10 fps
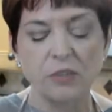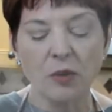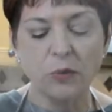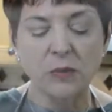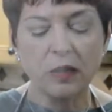
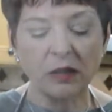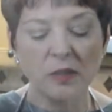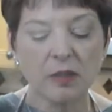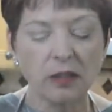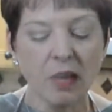So this
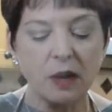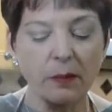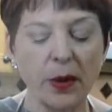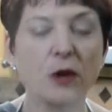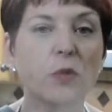is
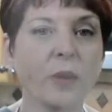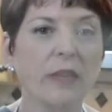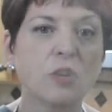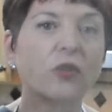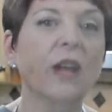a better way
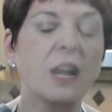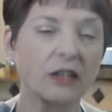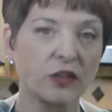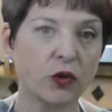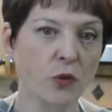that you're not
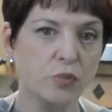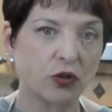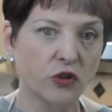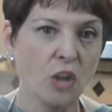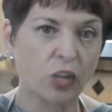gonna scorch
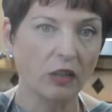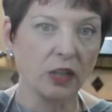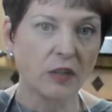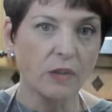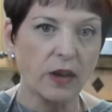your
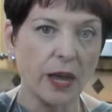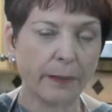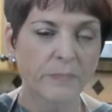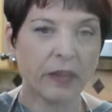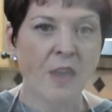chocolate, okay?